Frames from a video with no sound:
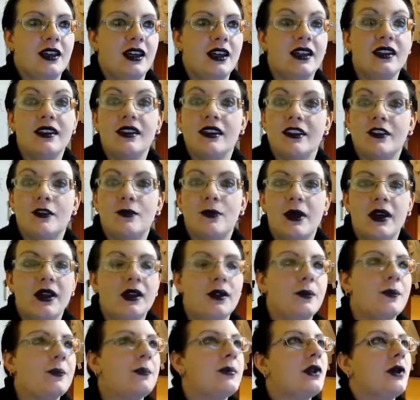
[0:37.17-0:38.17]
in
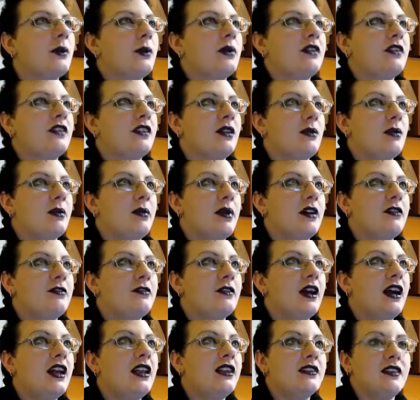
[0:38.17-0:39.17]
Lisbon with some of my
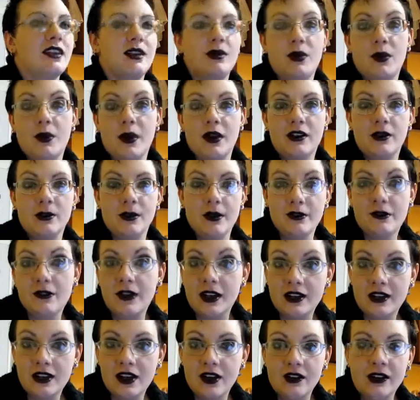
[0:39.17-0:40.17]
friends, and we went to my
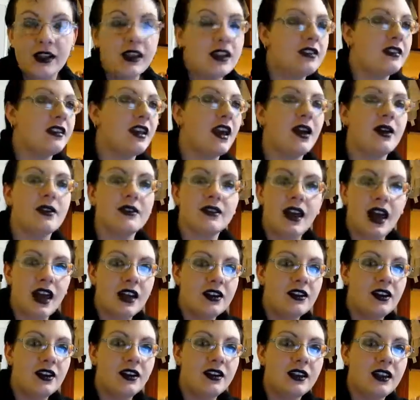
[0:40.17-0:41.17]
friend Darlene's house. Hi
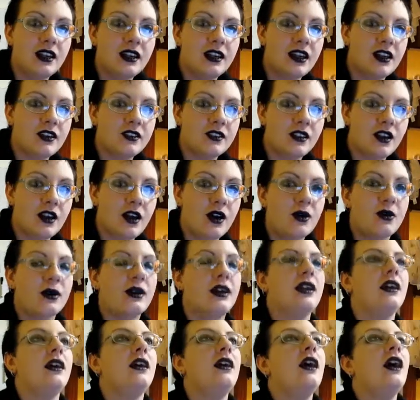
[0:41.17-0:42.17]
Darlene, how's it
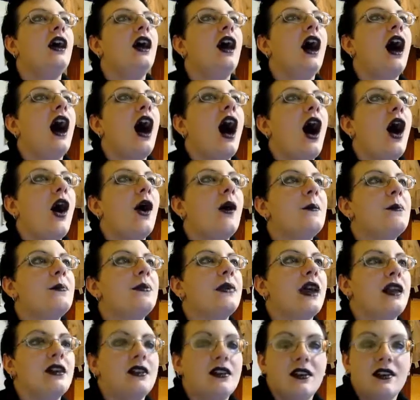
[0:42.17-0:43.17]
going?
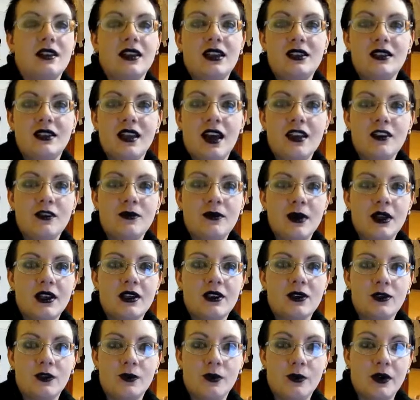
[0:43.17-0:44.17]
And Darlene's husband,
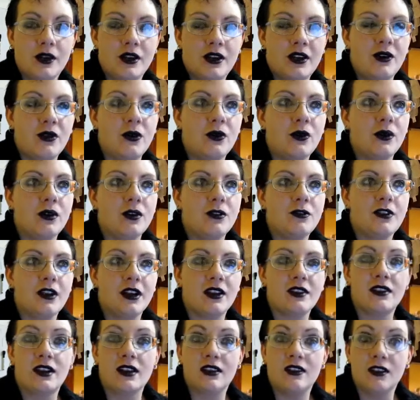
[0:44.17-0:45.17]
who's pretty cool,
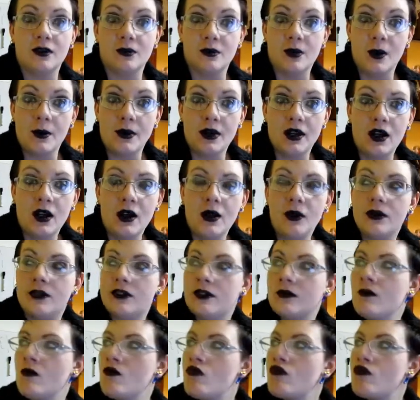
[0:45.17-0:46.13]
fixed us some rum and cokes.